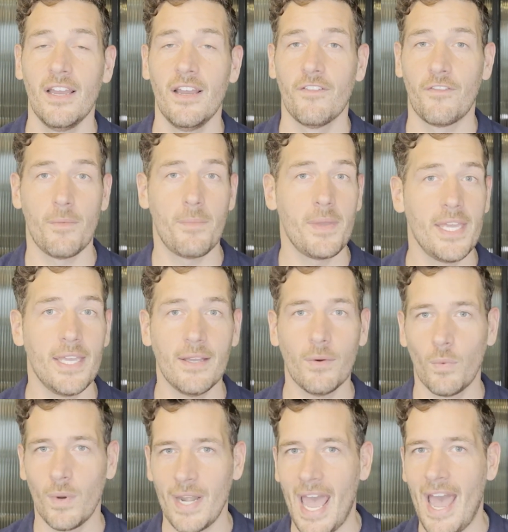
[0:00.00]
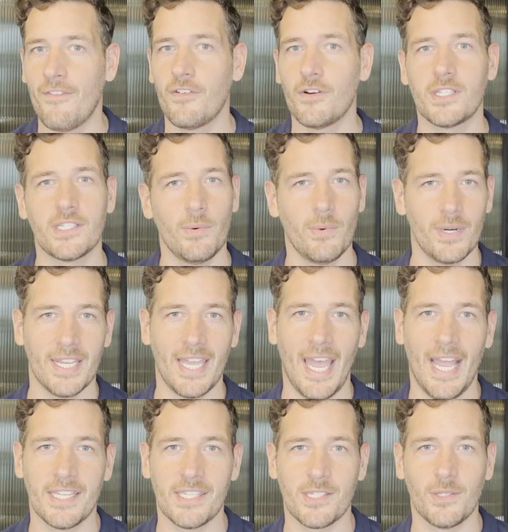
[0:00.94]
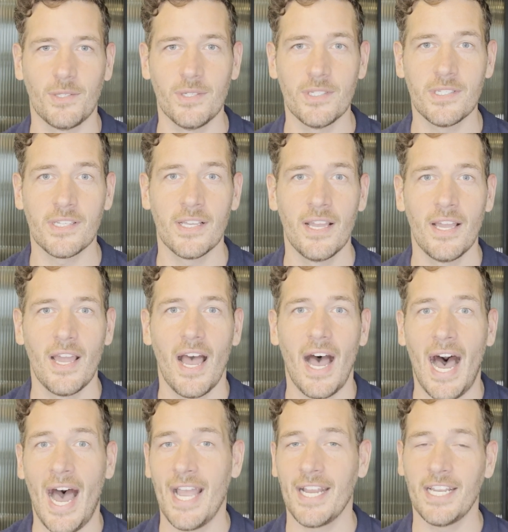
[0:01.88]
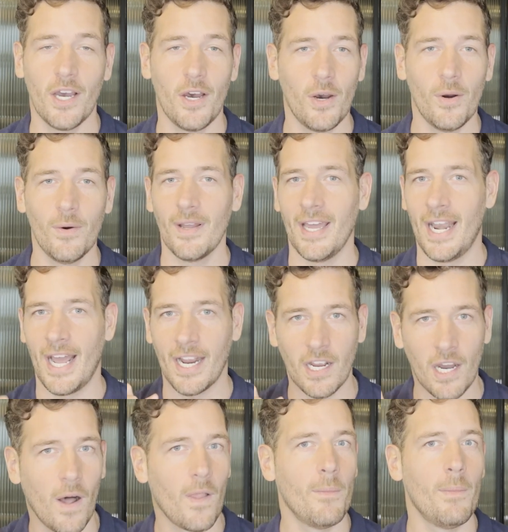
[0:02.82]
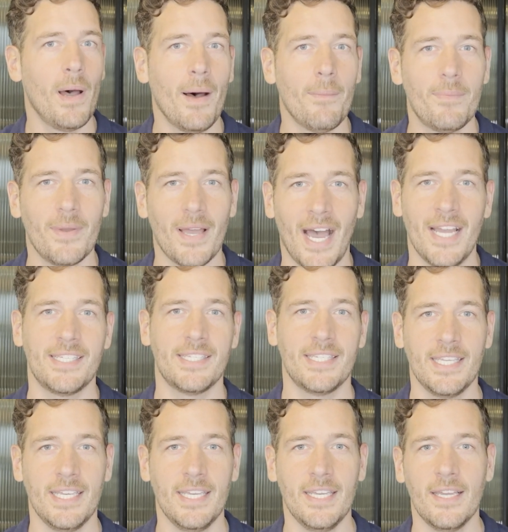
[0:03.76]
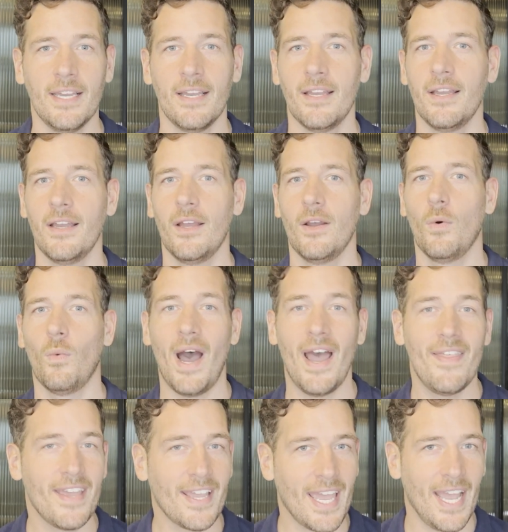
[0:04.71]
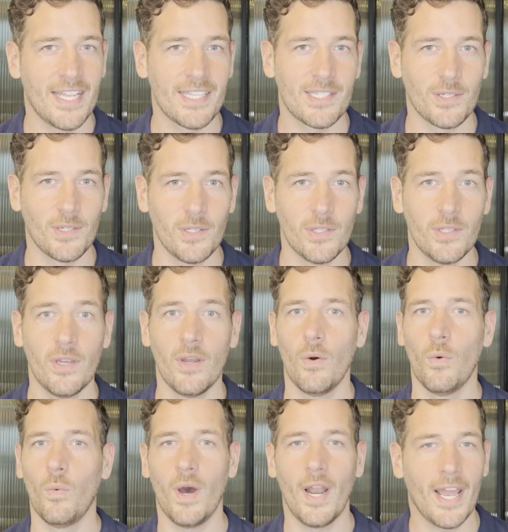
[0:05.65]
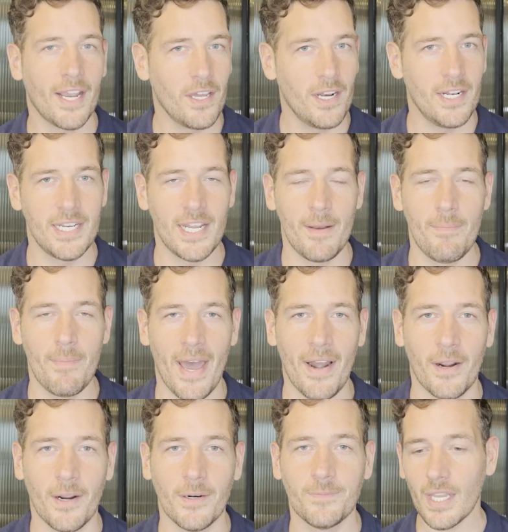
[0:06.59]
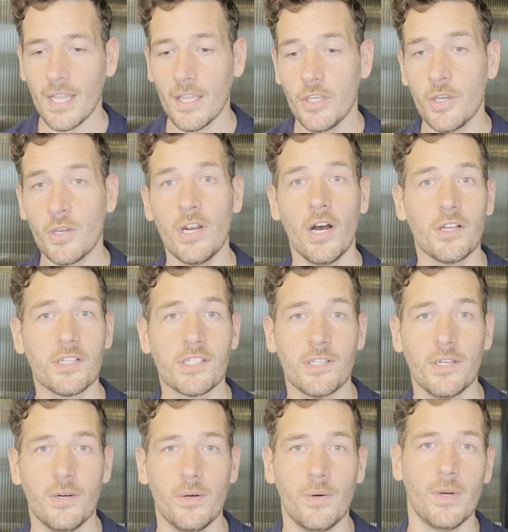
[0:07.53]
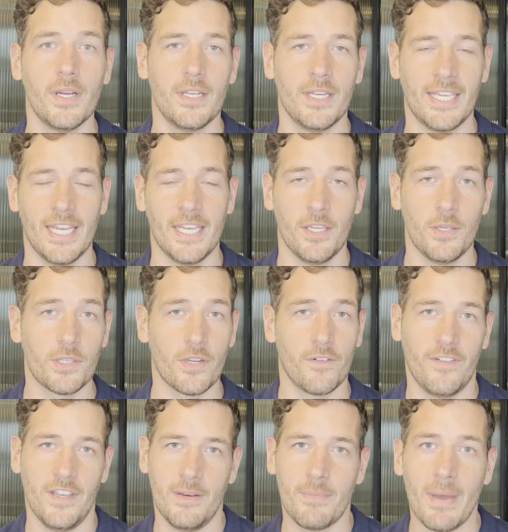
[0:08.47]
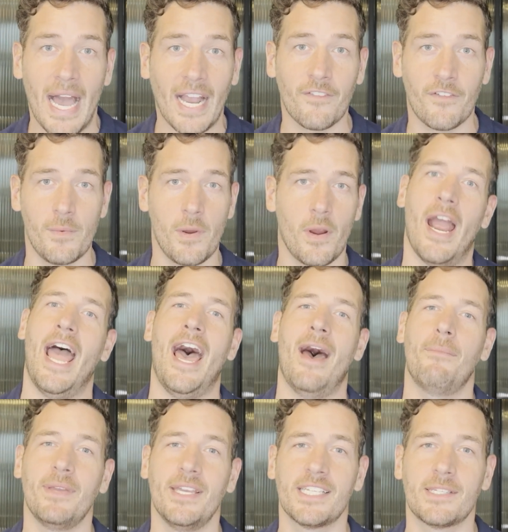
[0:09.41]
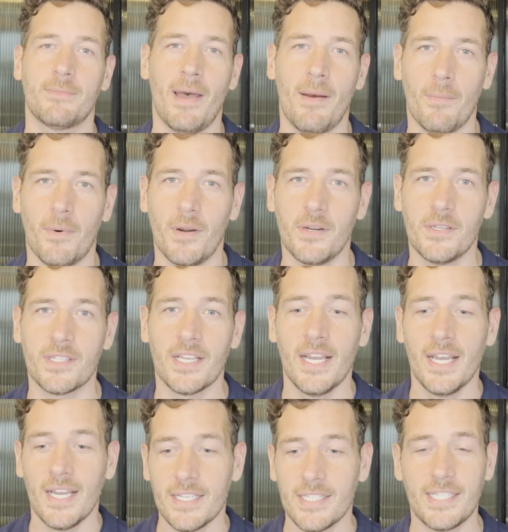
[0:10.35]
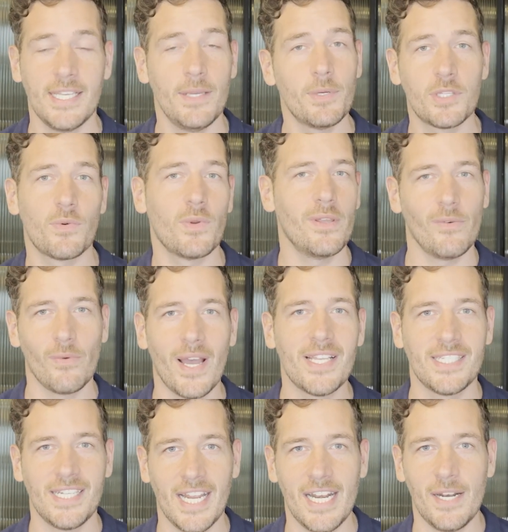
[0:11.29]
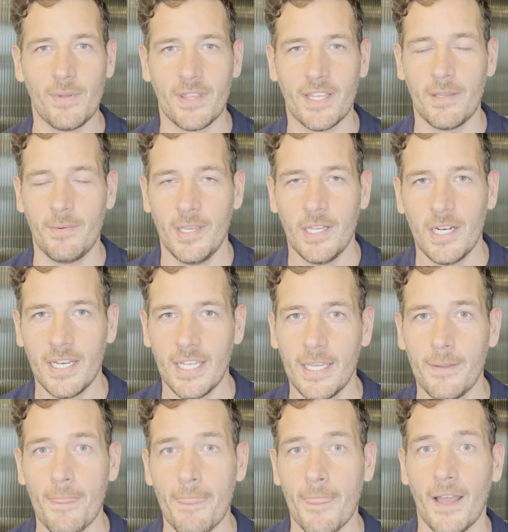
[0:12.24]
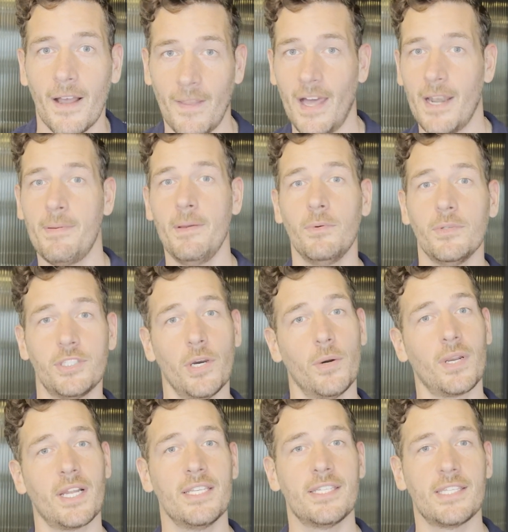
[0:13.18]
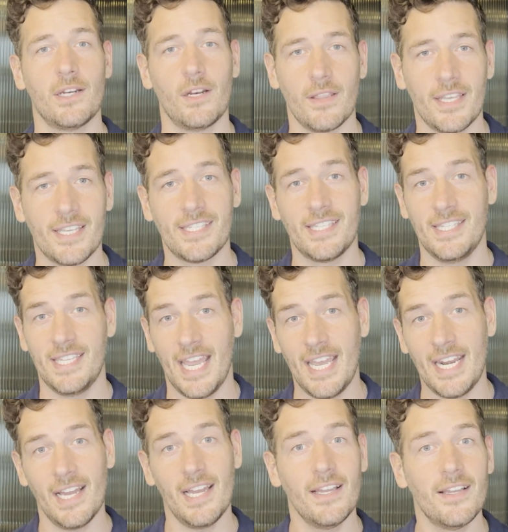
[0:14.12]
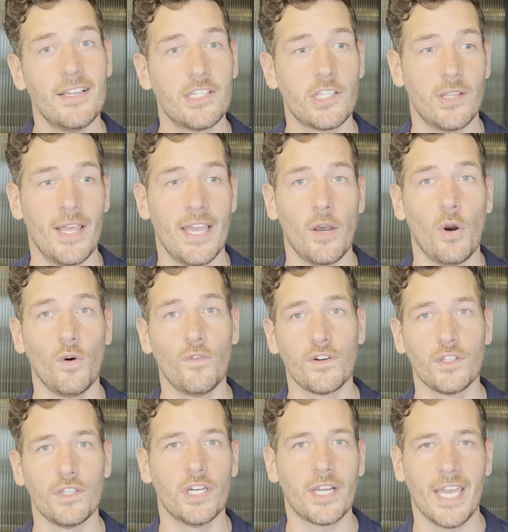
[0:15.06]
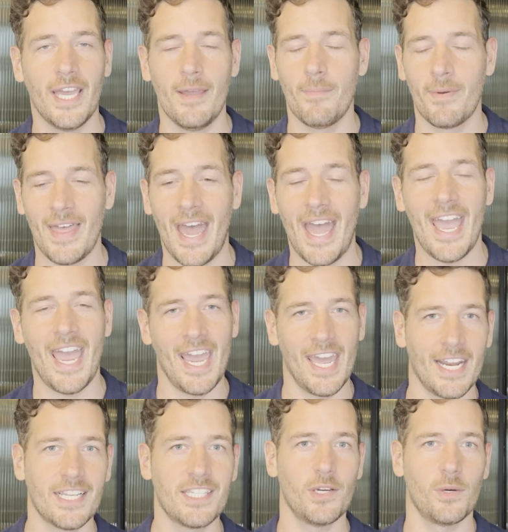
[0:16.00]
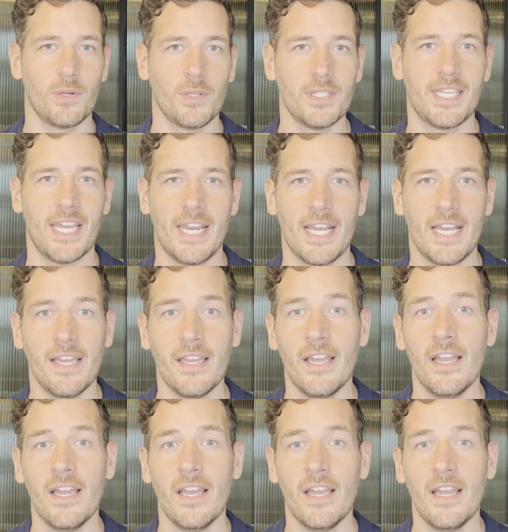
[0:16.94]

For me, whenever someone cancels, I go and I call them up. I see why they canceled, what I could have done better. You can also get user feedback from your happiest members. See what's really resonating with the community. A lot of people don't consider this data, so they overlook it, but that anecdotal data